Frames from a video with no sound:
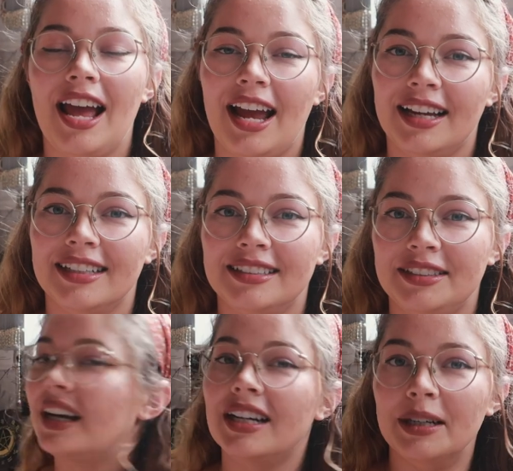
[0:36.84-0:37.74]

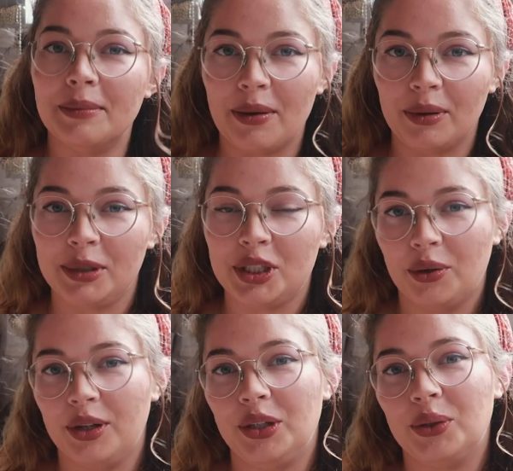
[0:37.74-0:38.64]
and I will be
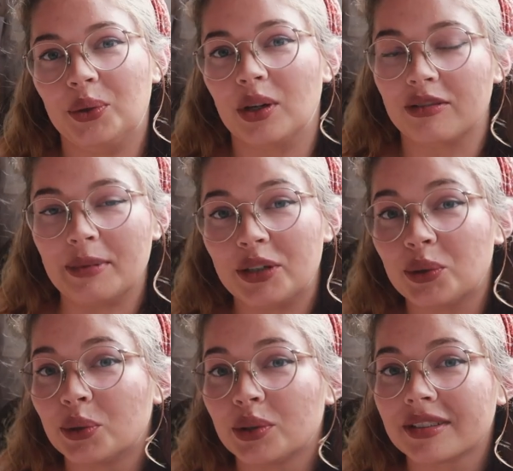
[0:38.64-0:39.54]
showing you all of my
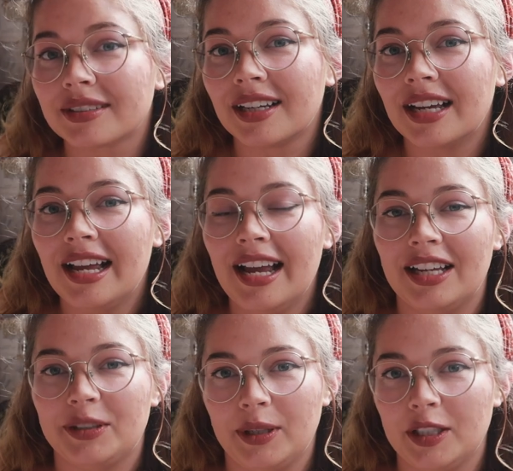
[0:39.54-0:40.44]
tools,
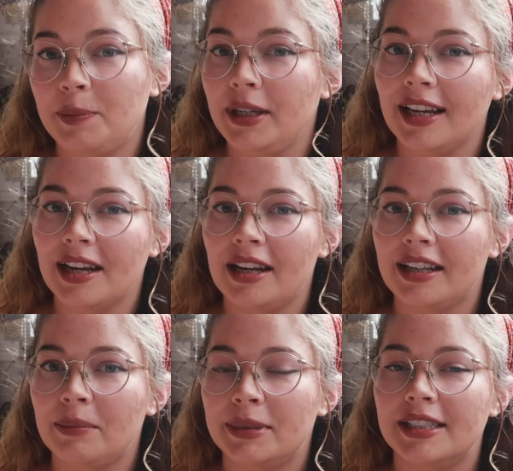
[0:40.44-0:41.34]
as well as speaking a
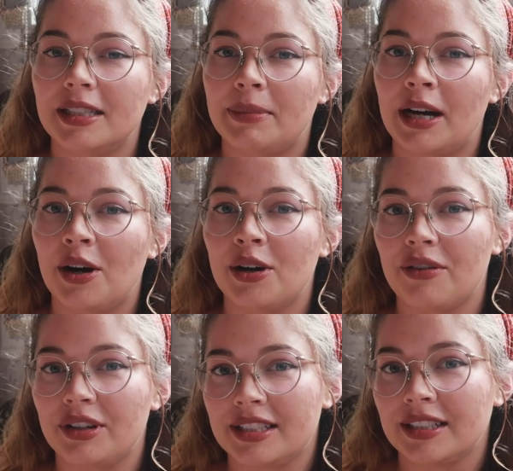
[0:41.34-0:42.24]
little bit about
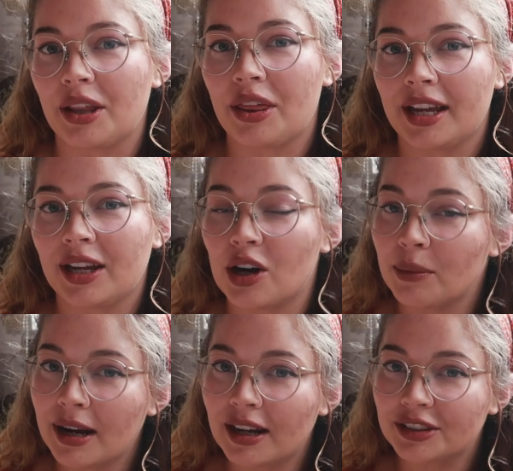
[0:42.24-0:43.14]
every single thing
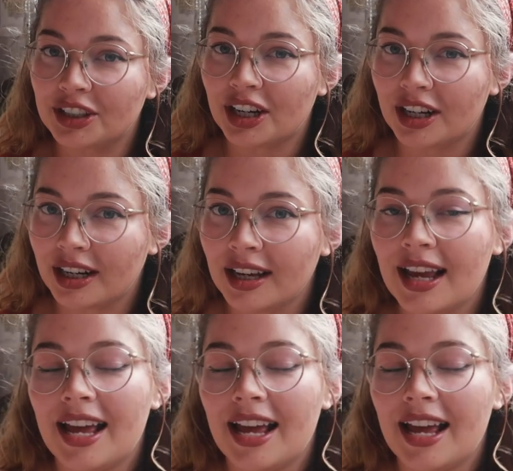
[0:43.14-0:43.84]
on my altar.